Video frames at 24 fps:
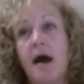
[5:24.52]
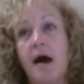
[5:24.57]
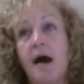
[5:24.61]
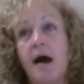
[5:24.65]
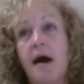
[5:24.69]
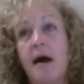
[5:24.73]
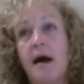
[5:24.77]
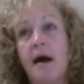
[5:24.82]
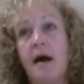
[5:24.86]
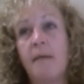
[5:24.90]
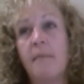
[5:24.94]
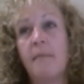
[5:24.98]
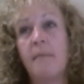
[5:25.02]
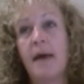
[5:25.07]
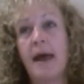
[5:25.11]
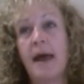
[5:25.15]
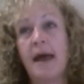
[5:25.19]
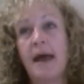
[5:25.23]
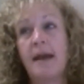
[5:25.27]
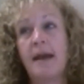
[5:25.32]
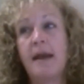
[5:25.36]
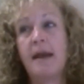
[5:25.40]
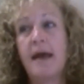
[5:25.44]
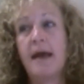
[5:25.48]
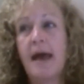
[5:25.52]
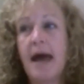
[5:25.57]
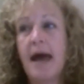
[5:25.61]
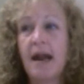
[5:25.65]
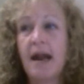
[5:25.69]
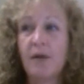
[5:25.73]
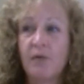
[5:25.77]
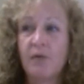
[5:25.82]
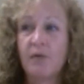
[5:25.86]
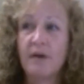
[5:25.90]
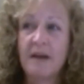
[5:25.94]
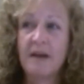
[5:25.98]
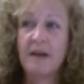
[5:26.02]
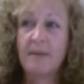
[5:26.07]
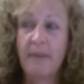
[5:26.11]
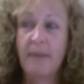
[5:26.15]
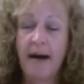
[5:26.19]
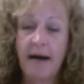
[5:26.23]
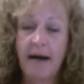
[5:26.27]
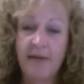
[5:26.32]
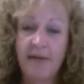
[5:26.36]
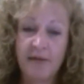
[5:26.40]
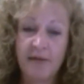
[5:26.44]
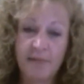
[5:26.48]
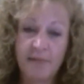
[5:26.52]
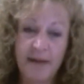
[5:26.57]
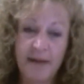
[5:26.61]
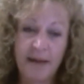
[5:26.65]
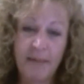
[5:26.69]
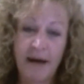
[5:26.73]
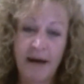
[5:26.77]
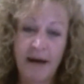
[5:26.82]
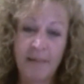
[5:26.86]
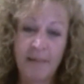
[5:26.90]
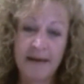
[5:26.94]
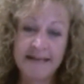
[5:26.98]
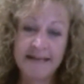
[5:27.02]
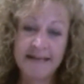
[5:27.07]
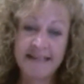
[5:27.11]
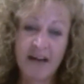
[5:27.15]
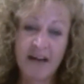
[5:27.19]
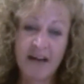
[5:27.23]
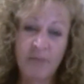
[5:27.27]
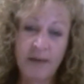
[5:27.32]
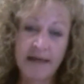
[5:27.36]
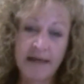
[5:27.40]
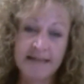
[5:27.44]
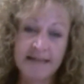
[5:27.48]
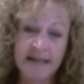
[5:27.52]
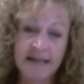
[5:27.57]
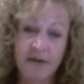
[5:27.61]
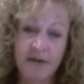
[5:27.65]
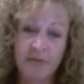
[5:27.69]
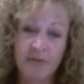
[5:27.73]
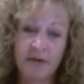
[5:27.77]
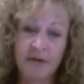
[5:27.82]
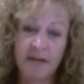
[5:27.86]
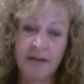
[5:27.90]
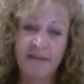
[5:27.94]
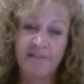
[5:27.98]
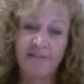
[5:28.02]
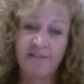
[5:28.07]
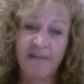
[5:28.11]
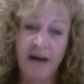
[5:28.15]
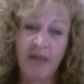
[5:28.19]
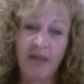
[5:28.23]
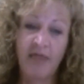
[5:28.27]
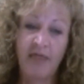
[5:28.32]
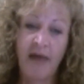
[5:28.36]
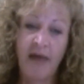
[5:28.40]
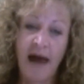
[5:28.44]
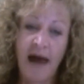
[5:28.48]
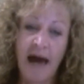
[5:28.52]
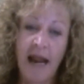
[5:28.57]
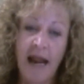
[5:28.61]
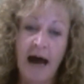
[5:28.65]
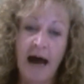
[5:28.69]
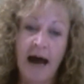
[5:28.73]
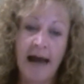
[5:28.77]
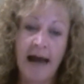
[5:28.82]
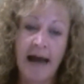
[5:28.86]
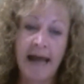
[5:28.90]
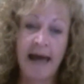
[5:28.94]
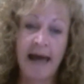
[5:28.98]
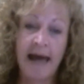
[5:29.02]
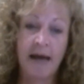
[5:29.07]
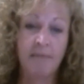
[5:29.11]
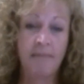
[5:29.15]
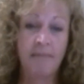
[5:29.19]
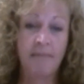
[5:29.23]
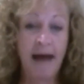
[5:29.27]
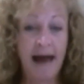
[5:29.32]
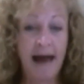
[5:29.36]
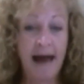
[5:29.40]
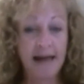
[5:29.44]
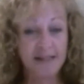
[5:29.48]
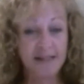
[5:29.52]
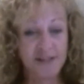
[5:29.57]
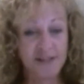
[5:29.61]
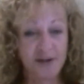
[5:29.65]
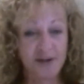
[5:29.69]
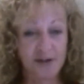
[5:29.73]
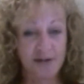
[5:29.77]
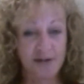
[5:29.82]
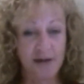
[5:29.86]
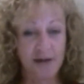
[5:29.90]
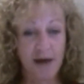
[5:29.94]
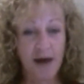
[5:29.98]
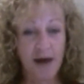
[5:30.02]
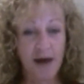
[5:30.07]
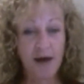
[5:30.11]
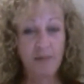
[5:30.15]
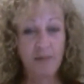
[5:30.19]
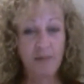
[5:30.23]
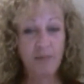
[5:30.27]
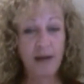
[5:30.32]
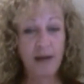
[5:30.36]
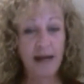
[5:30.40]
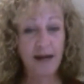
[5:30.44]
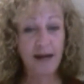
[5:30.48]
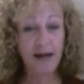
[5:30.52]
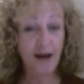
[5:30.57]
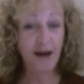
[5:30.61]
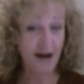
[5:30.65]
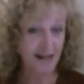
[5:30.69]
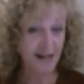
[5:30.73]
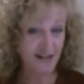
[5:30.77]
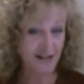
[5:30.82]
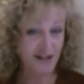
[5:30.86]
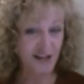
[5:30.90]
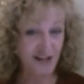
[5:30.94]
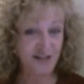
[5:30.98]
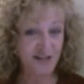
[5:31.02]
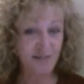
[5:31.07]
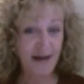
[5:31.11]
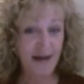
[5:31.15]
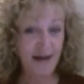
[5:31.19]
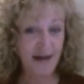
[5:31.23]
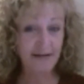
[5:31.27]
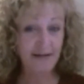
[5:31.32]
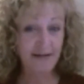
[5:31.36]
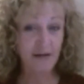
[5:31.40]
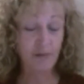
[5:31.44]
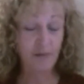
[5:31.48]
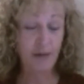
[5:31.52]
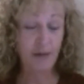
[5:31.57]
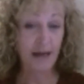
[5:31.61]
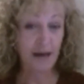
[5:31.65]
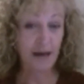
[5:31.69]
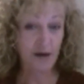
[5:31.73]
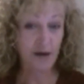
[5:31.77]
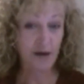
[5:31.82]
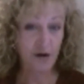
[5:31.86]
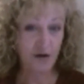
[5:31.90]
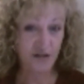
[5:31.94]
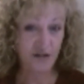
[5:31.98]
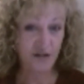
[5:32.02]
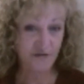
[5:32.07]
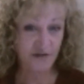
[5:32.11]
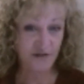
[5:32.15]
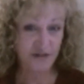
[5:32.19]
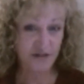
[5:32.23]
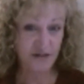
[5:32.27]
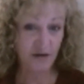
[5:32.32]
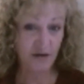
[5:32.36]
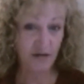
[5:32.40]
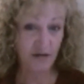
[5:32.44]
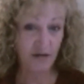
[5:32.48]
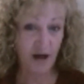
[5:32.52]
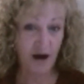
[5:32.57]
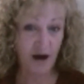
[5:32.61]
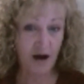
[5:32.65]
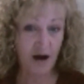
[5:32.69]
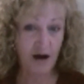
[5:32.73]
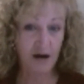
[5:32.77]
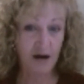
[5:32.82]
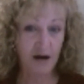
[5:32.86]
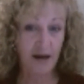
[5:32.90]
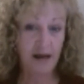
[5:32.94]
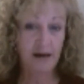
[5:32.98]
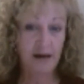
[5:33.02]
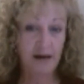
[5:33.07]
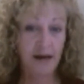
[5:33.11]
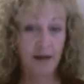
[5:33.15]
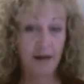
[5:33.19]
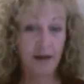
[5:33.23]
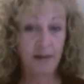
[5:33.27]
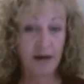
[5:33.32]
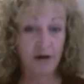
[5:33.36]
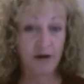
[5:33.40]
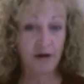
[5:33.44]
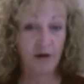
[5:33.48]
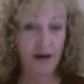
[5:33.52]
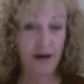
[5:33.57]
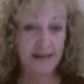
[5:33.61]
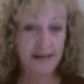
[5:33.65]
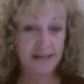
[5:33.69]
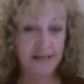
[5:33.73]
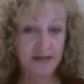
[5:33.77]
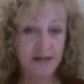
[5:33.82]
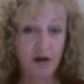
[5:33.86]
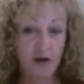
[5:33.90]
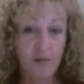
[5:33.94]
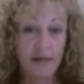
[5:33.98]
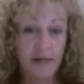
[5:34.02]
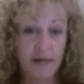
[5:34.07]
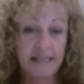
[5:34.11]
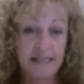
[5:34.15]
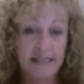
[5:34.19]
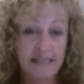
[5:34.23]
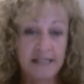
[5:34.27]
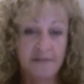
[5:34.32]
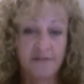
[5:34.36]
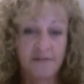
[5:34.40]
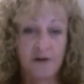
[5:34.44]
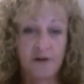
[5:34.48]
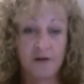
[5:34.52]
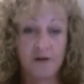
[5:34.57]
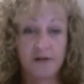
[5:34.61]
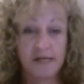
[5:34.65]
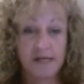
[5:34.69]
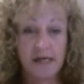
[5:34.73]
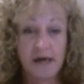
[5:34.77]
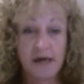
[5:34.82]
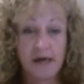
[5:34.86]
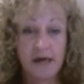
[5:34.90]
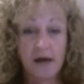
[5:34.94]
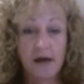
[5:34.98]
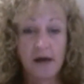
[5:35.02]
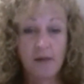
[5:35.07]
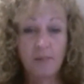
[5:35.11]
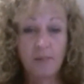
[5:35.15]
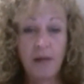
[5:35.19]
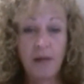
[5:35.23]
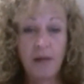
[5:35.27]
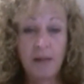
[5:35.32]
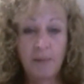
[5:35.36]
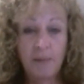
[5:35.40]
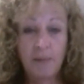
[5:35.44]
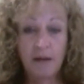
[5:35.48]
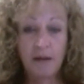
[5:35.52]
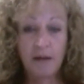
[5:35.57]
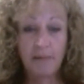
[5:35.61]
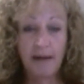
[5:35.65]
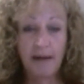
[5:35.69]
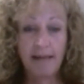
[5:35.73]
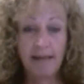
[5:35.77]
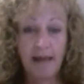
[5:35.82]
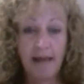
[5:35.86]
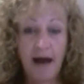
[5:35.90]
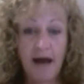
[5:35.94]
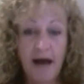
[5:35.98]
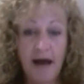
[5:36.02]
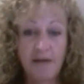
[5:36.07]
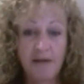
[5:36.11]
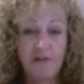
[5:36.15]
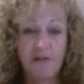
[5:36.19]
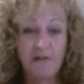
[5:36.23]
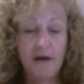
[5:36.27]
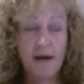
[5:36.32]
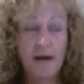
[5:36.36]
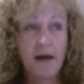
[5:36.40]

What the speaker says: And it really bothered me about myself because I really felt that I had mastered being non-judgmental, being a nurse for so long and coming across so many different people in my life.